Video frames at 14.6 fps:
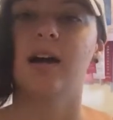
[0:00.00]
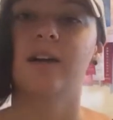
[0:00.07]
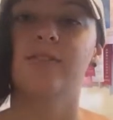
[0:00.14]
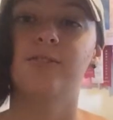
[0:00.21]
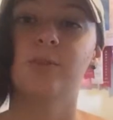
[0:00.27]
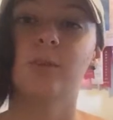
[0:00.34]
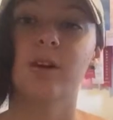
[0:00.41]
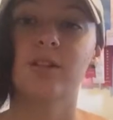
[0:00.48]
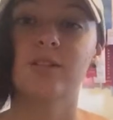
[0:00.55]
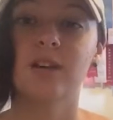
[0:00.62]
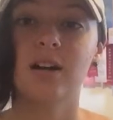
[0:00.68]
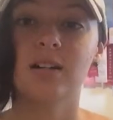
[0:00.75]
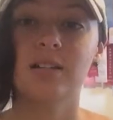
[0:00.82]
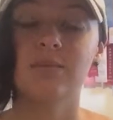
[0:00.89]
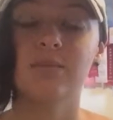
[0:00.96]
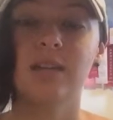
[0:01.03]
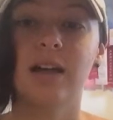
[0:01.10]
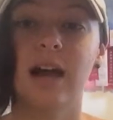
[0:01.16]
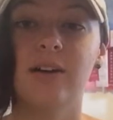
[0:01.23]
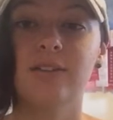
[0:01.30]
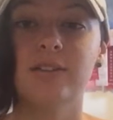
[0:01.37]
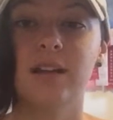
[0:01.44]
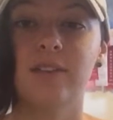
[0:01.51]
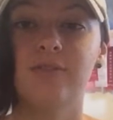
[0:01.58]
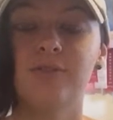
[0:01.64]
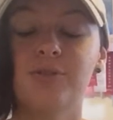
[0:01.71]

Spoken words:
If you want to talk to me outside of